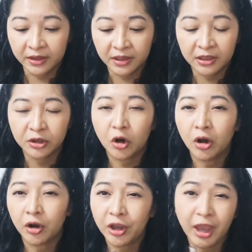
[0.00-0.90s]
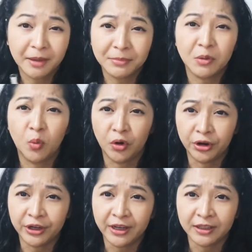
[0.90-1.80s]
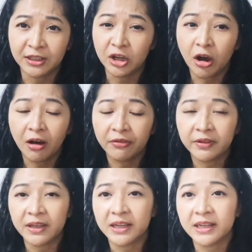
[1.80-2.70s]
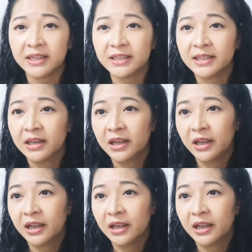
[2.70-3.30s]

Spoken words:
I think it can be worn in the office,